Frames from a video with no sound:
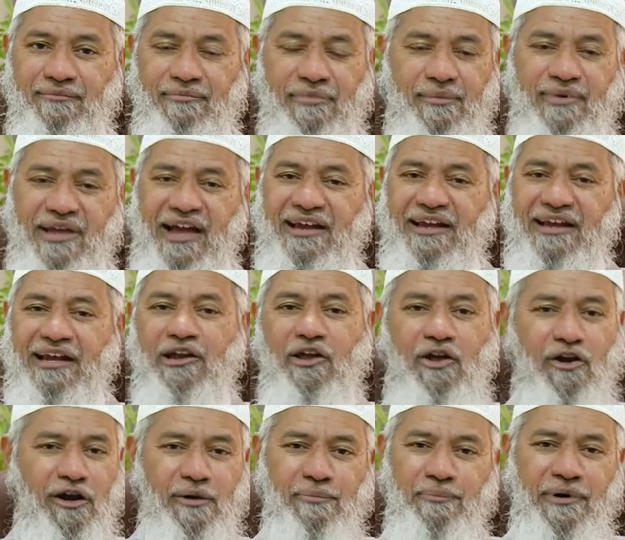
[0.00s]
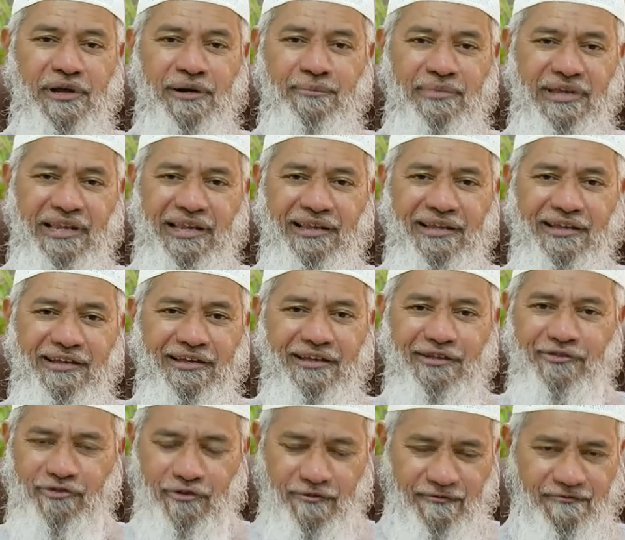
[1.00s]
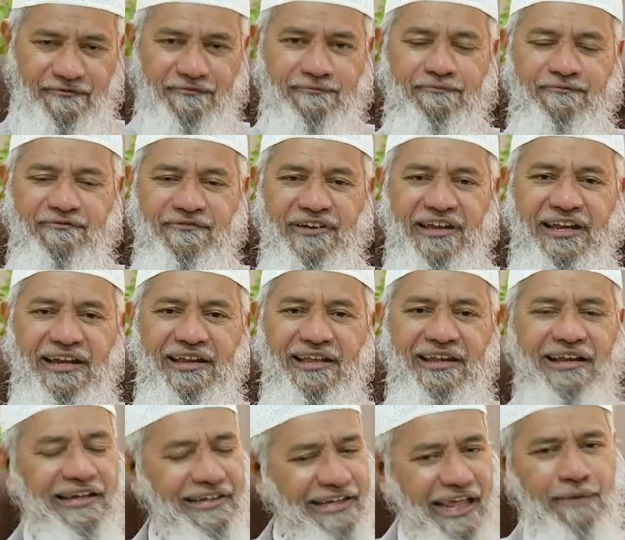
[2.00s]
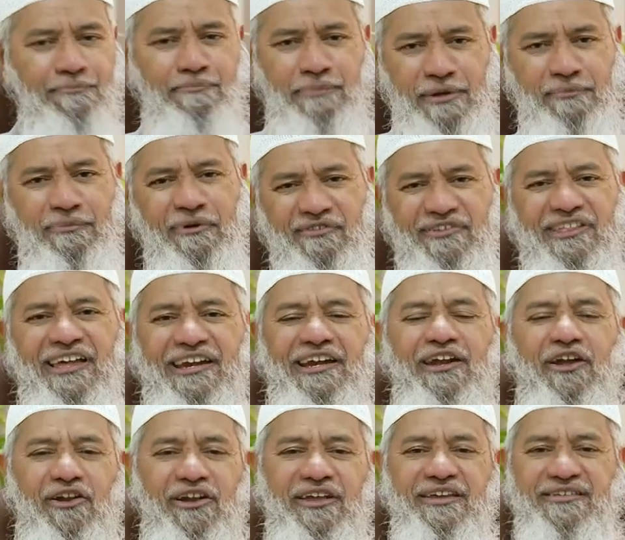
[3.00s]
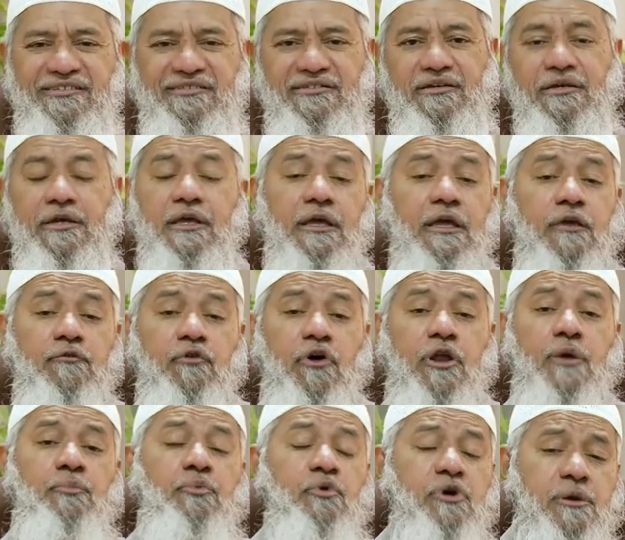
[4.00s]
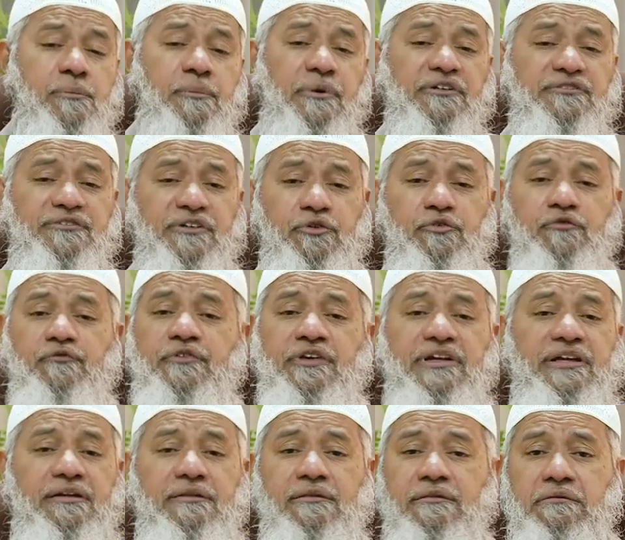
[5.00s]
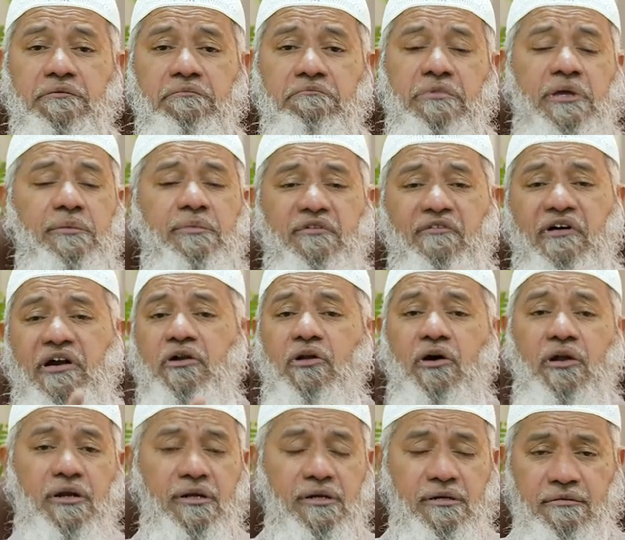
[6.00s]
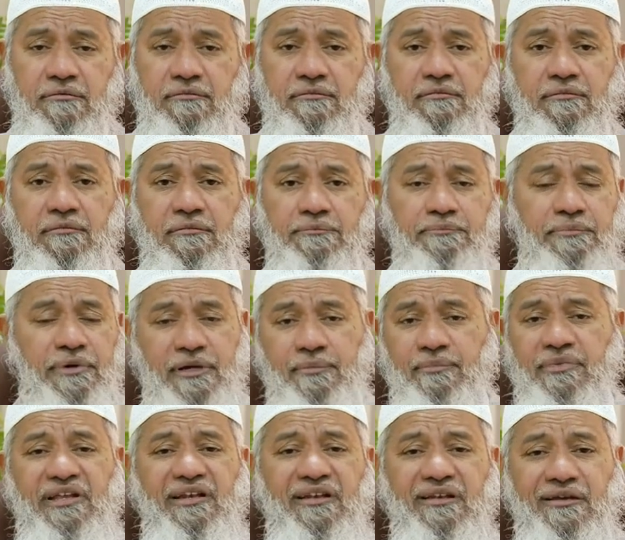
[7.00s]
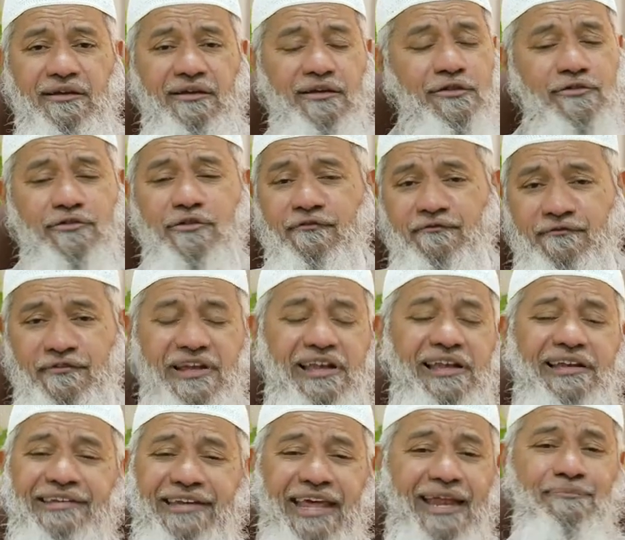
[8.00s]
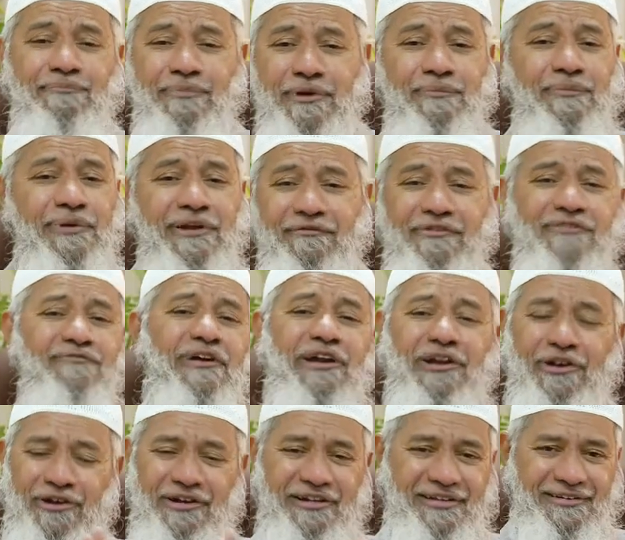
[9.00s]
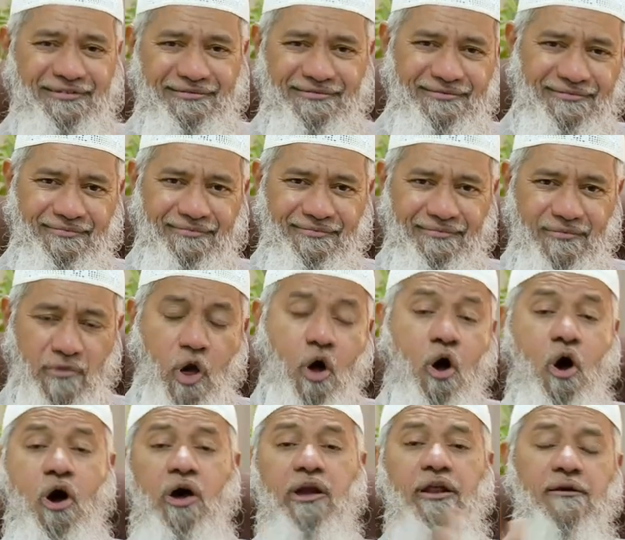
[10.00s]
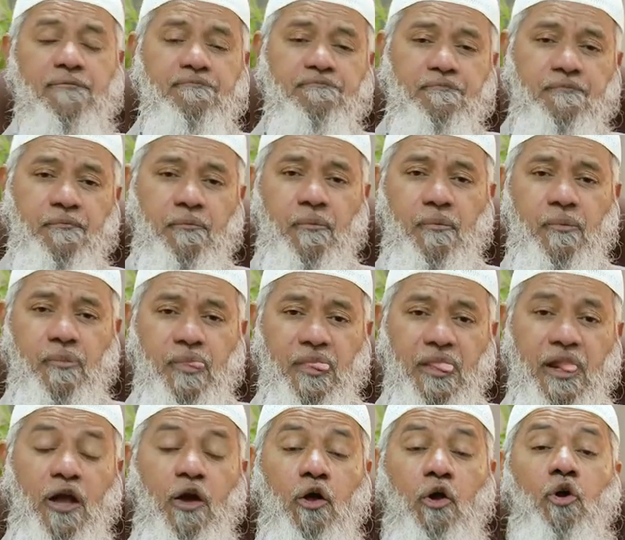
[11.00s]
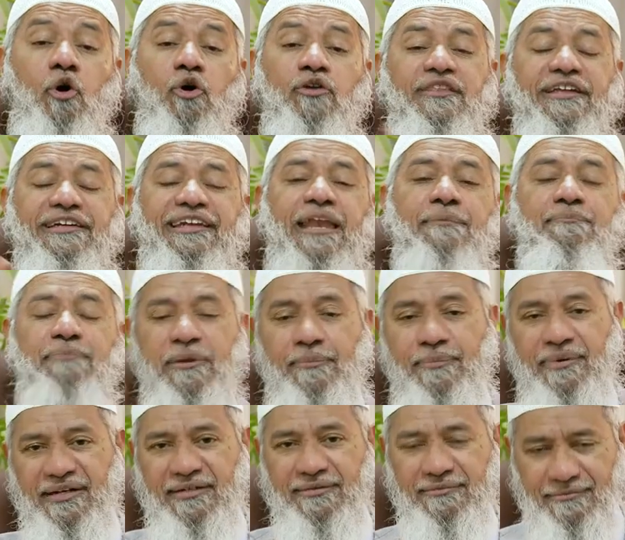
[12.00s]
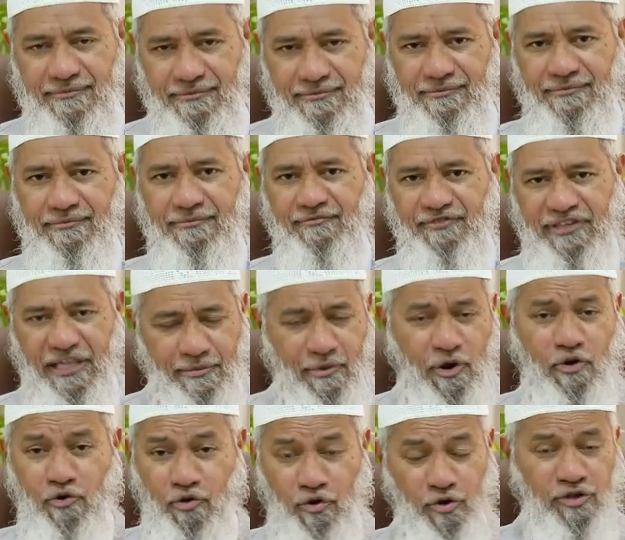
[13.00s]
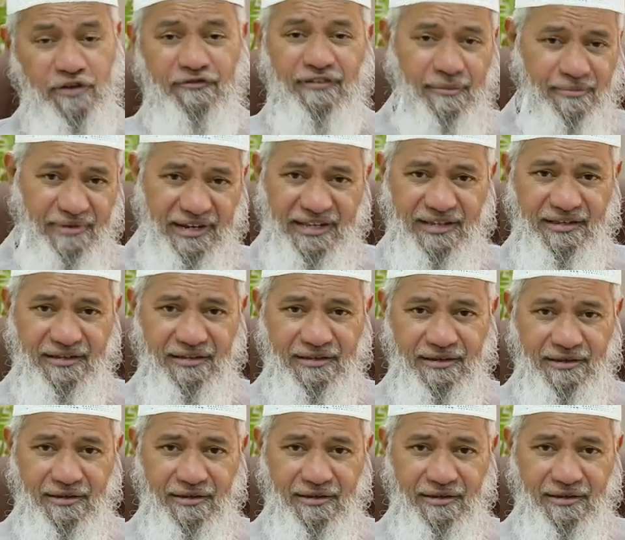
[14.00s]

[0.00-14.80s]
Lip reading: maybe $100 per meal, so feed 10 people with $100 each. If you're a poor person who feeds maybe $1 per meal, so feed 10 people with $1. Or clothe 10 people, same how you clothe a family,